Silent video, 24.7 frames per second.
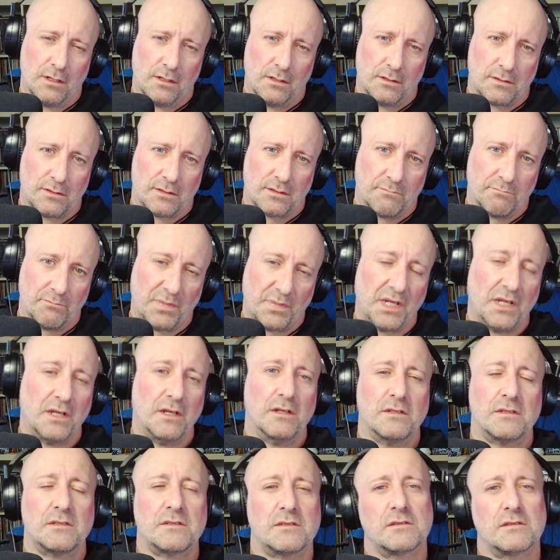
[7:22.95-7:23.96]
some
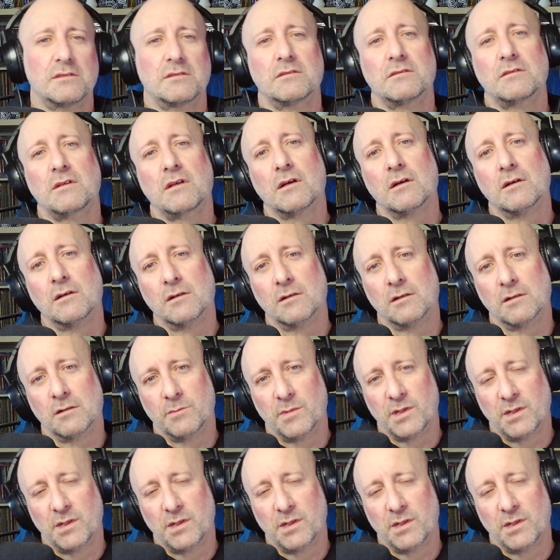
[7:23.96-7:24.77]
peace, calm,